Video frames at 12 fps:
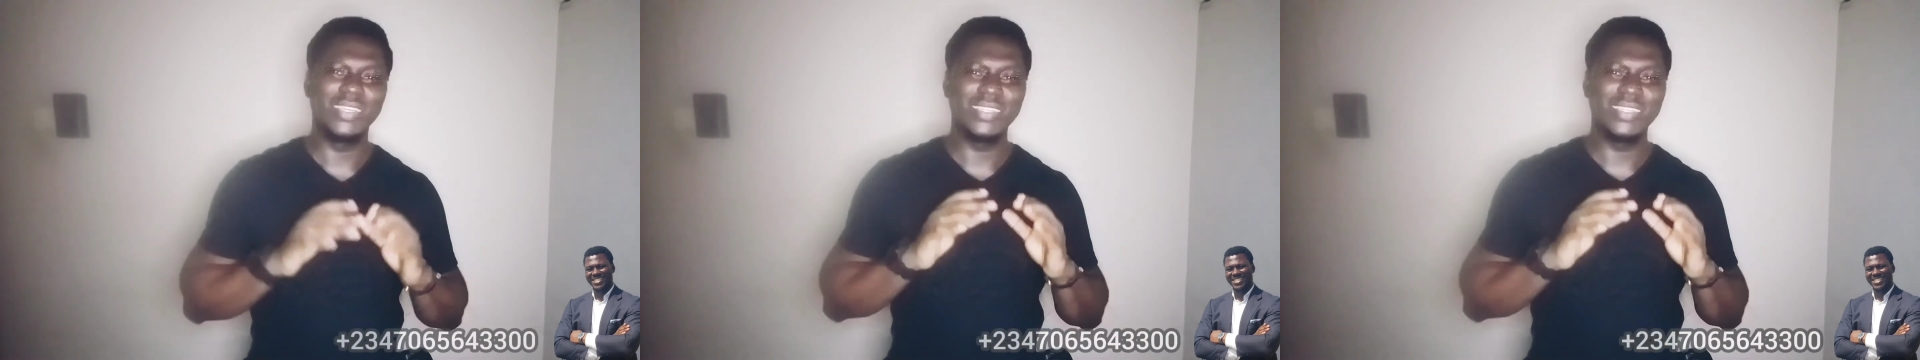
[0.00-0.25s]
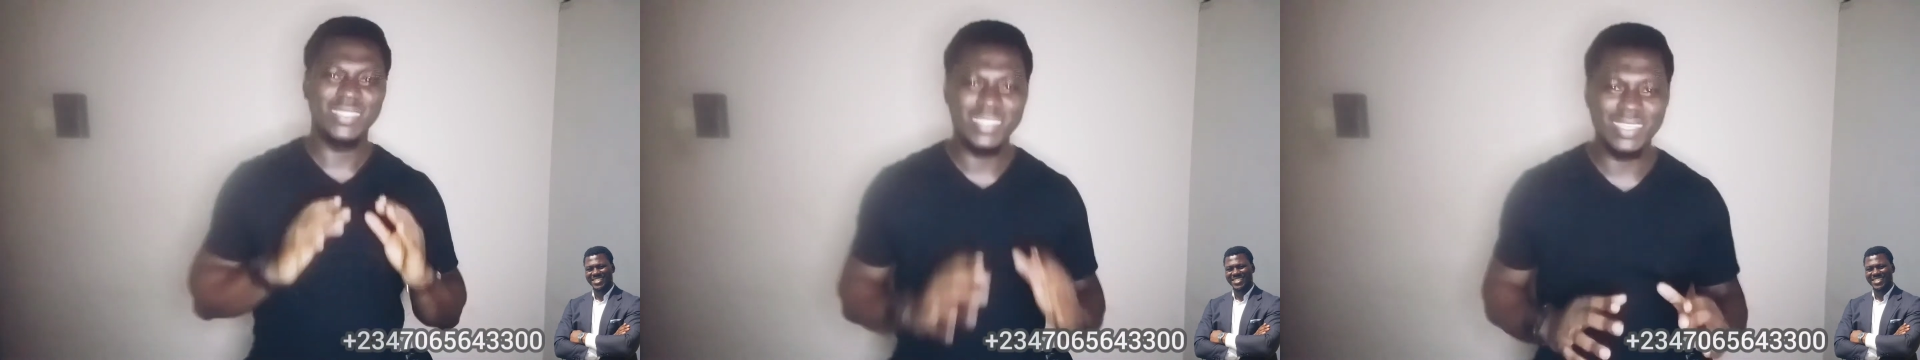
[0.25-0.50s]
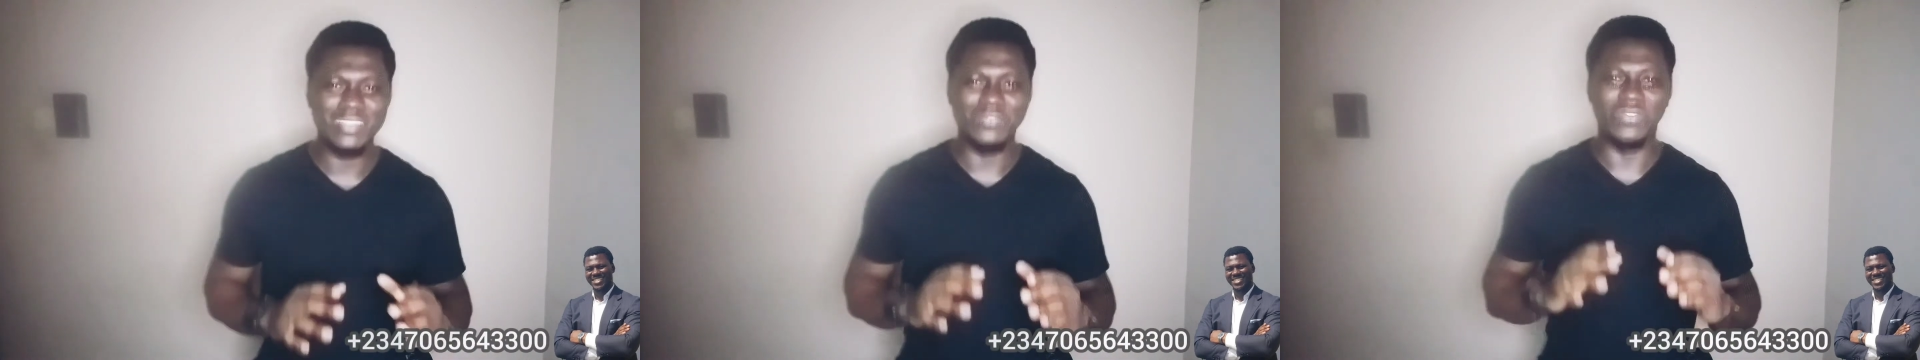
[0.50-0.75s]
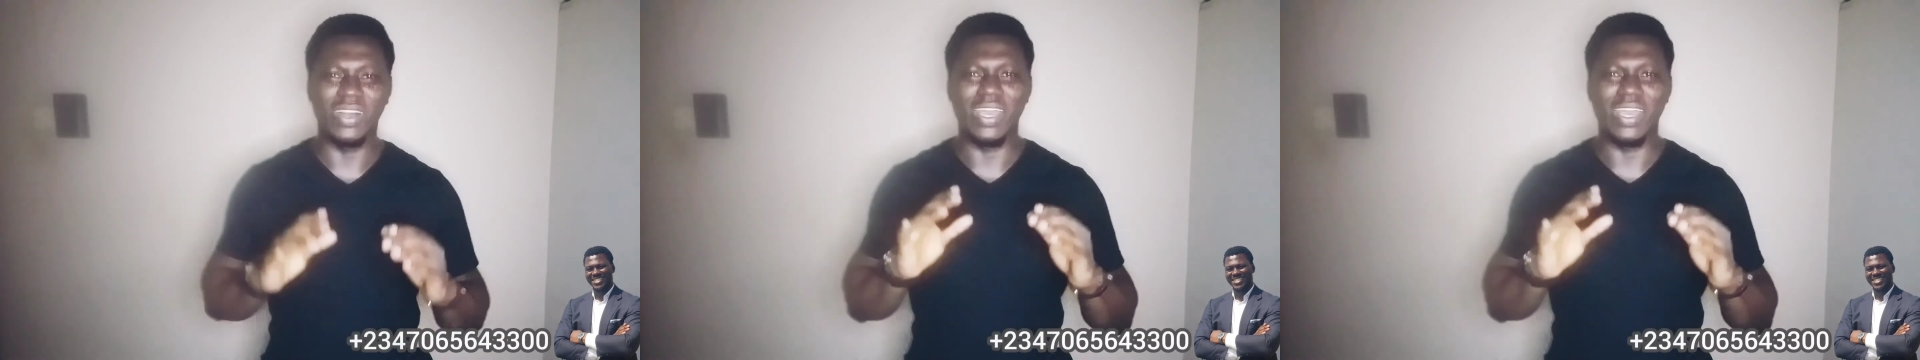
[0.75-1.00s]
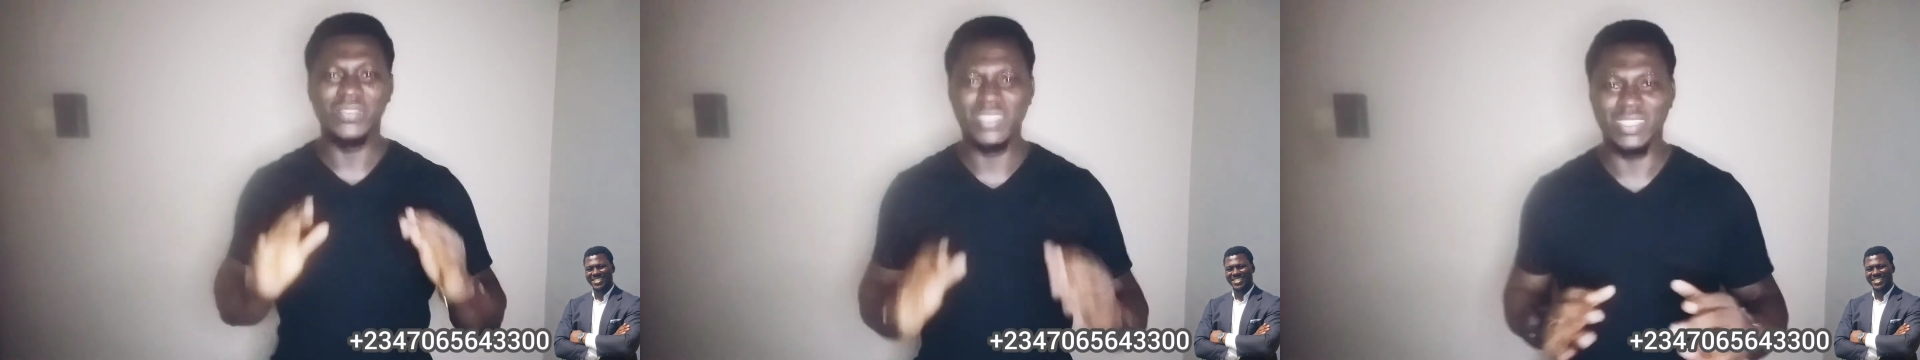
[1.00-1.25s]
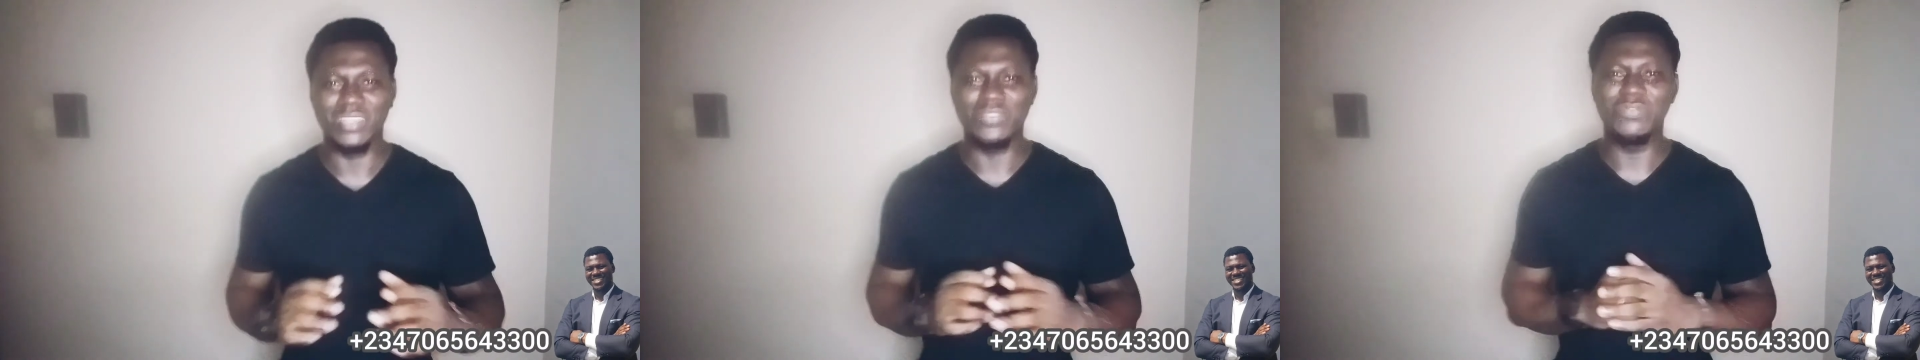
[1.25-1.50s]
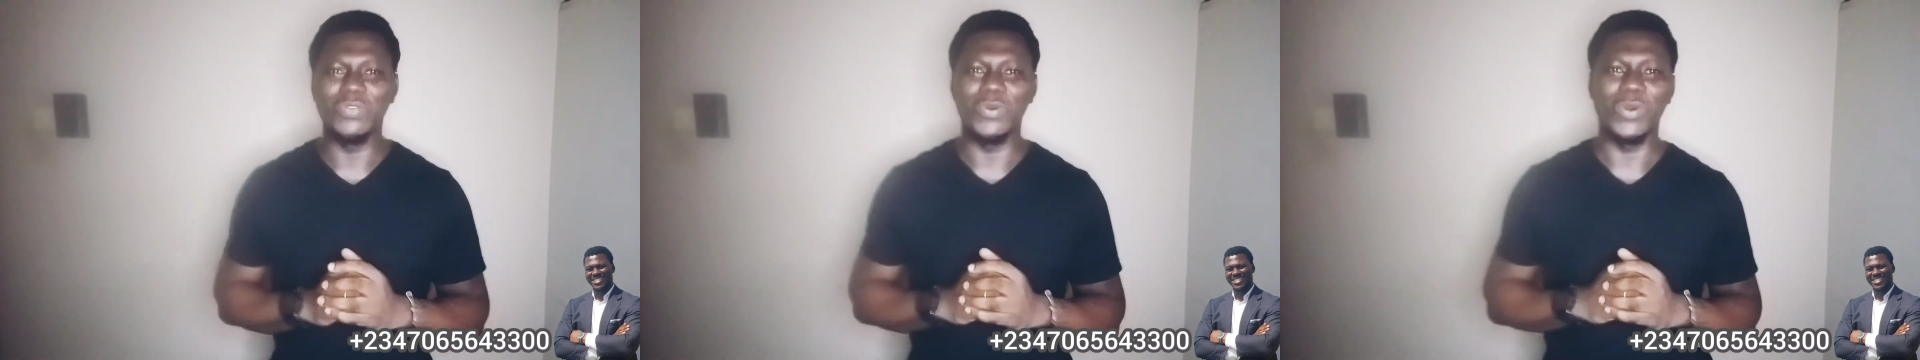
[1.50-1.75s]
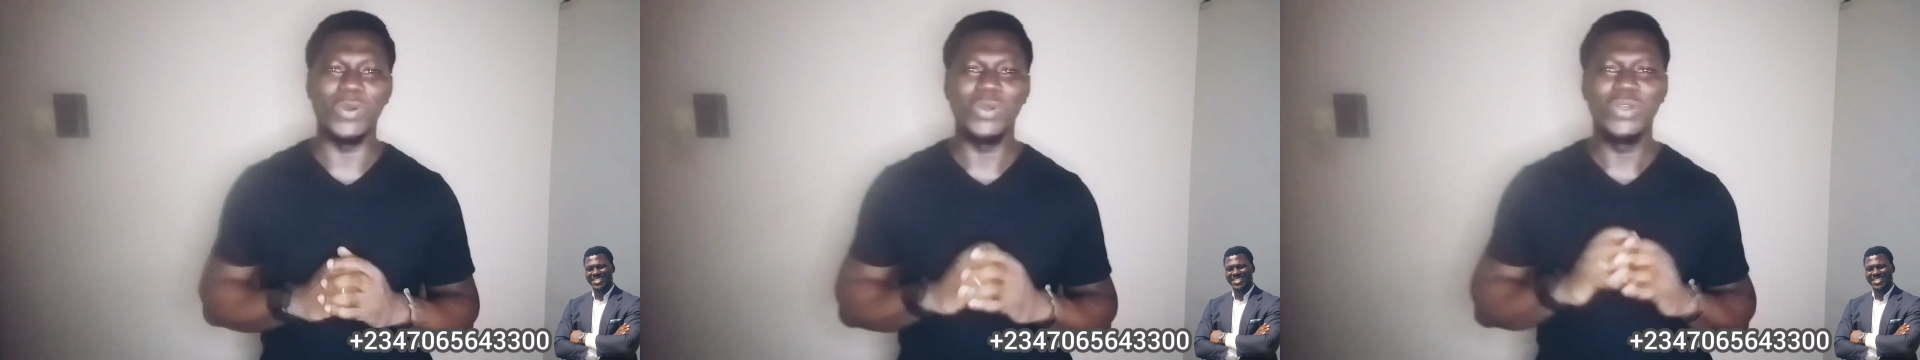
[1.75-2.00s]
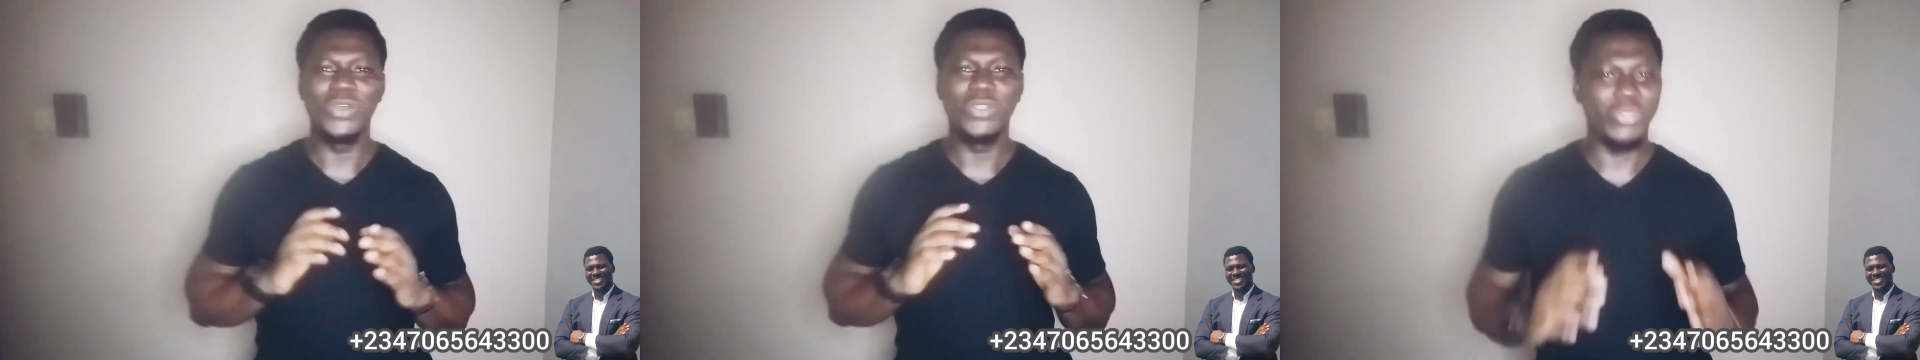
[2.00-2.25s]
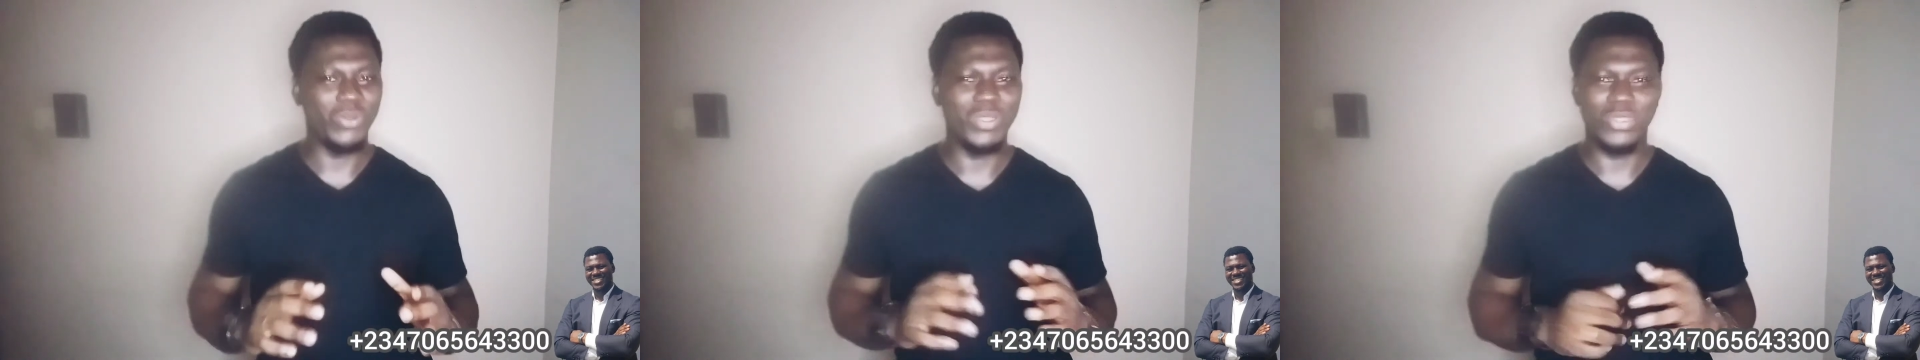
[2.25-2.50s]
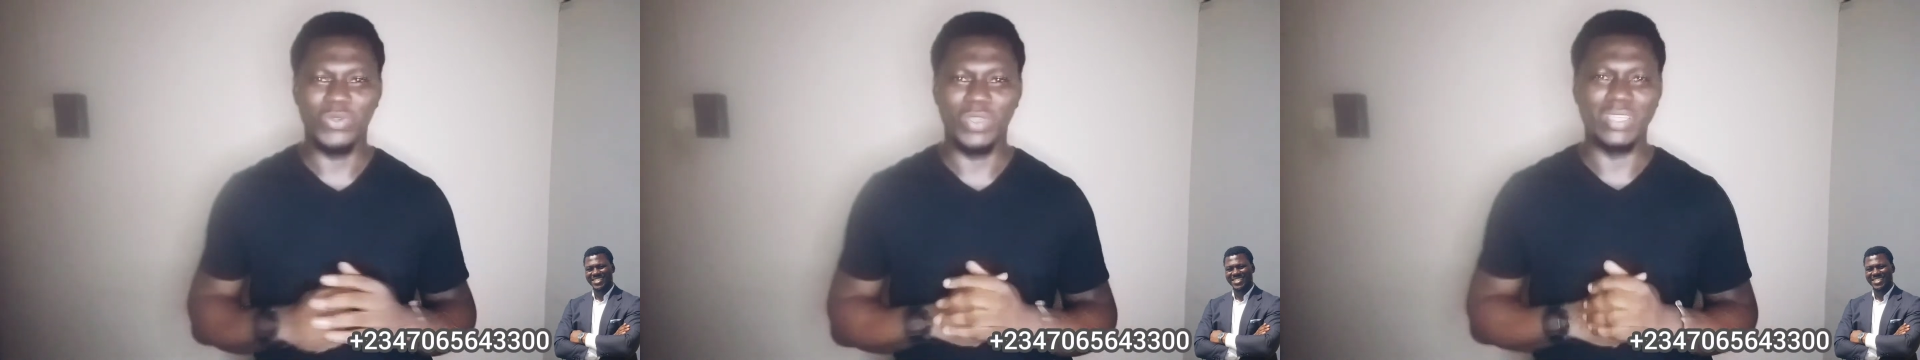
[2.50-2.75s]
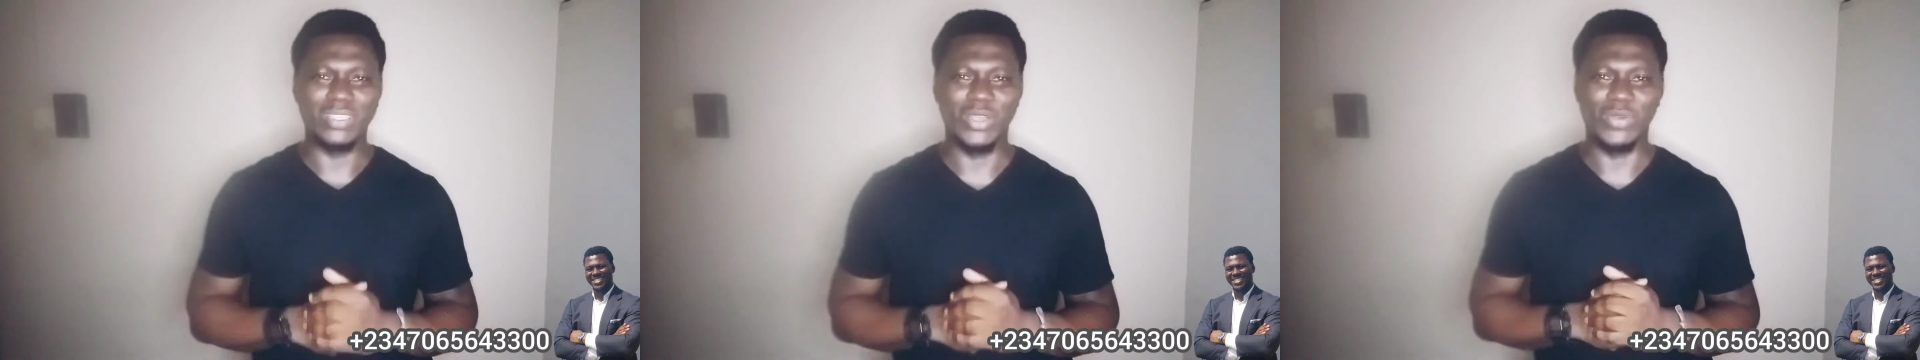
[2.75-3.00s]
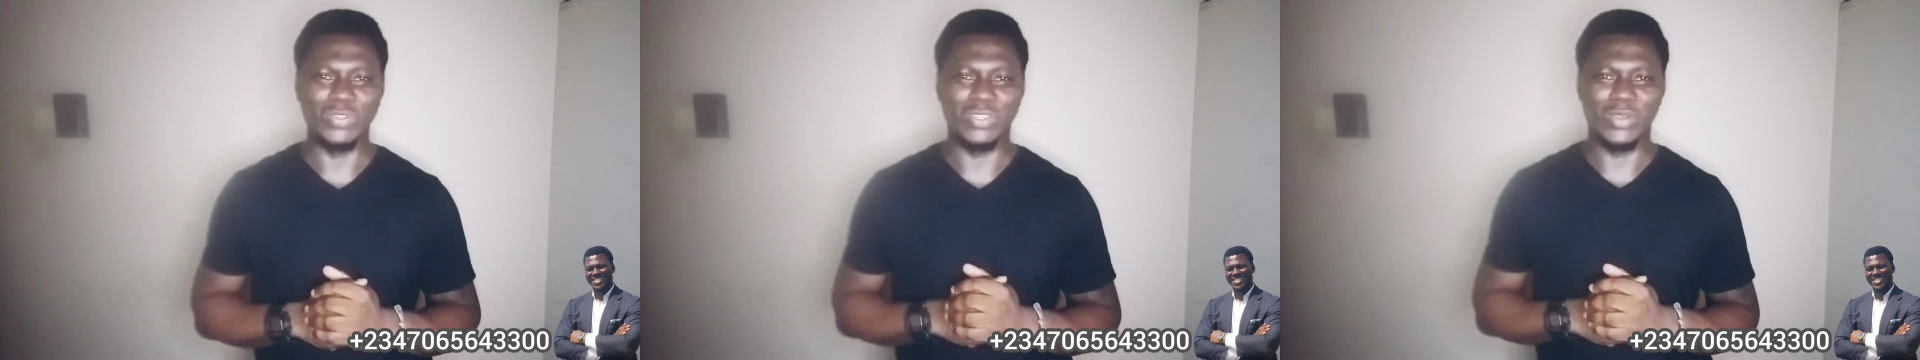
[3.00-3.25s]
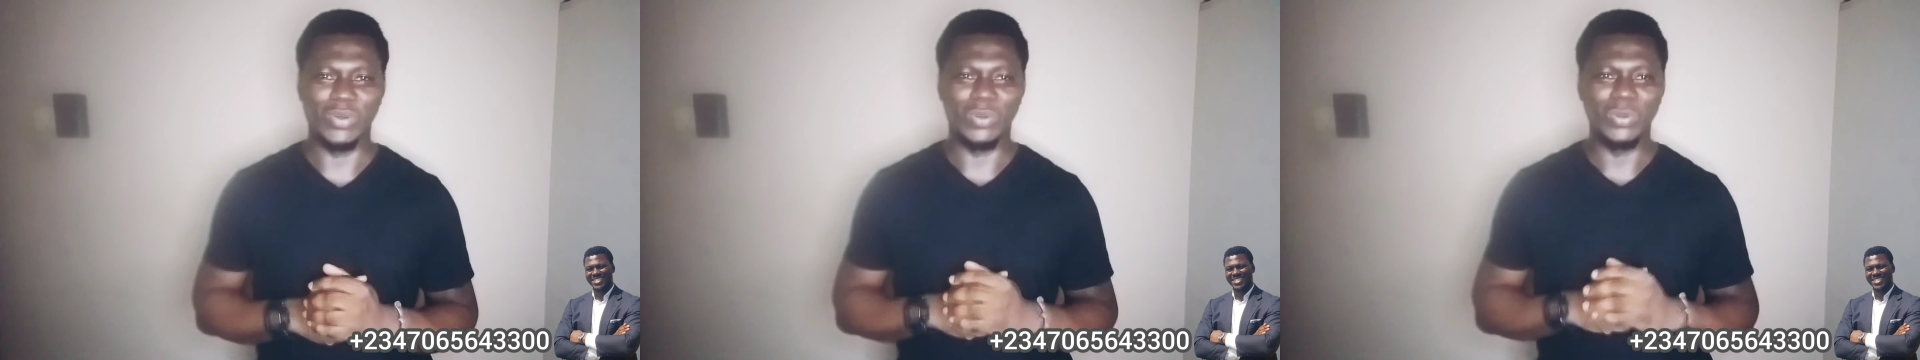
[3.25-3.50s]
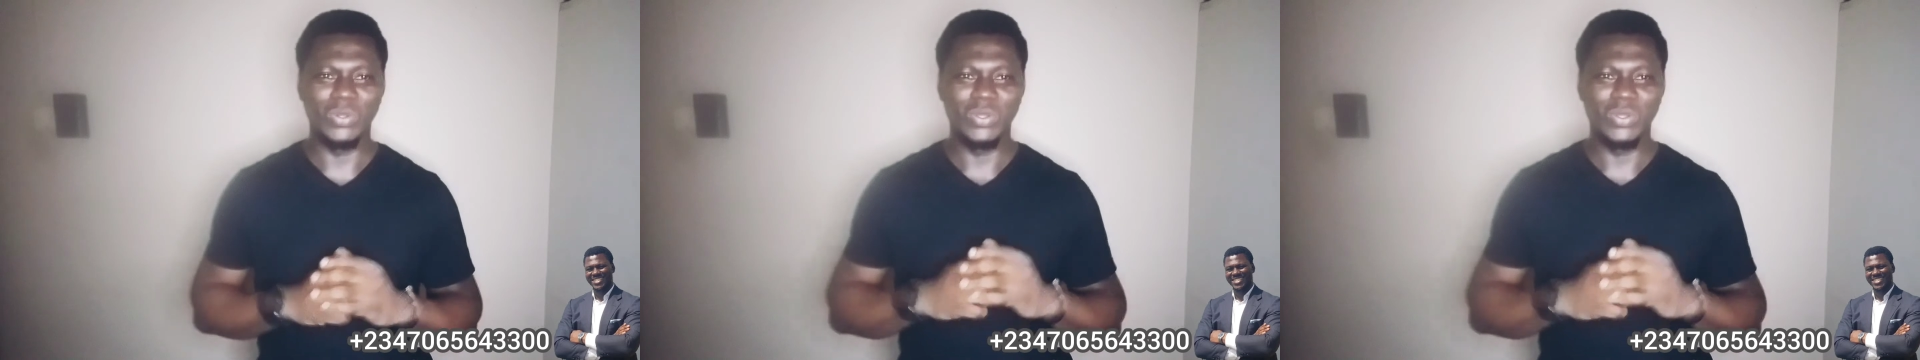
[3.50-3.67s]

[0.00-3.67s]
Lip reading: 070-6564-3300.